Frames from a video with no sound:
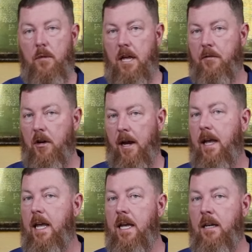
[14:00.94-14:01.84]
you're
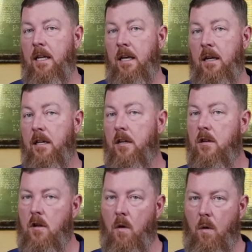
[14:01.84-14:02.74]
handy and you
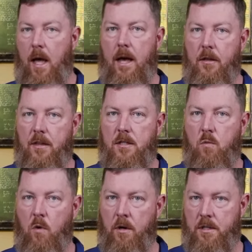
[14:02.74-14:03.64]
know how this
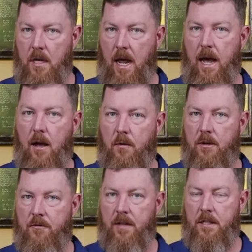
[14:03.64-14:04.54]
works and how to
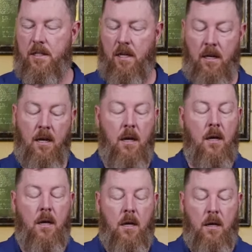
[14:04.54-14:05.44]
fix it,
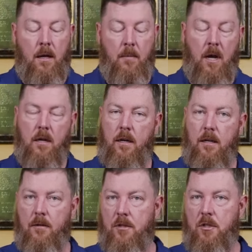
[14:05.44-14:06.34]
I'm not going to give
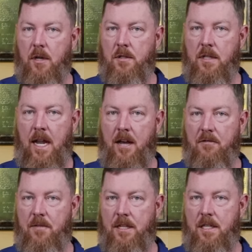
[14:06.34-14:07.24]
instructions on how to
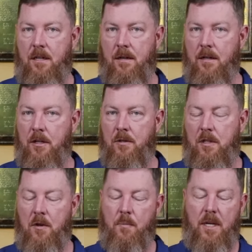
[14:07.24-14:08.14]
fix it on
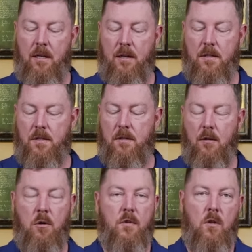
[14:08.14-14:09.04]
YouTube because the
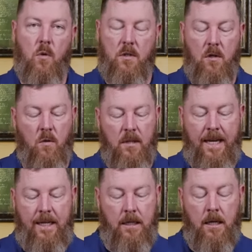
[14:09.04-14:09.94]
overlords don't like
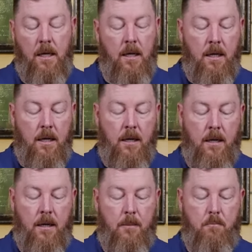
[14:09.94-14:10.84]
it.
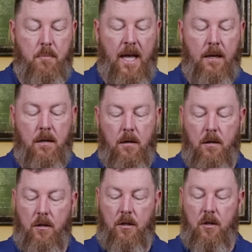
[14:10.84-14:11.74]
But
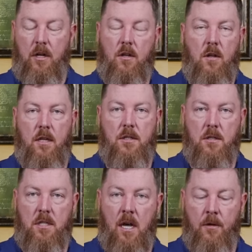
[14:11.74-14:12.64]
you could do this
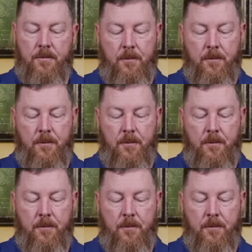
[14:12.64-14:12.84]
yourself,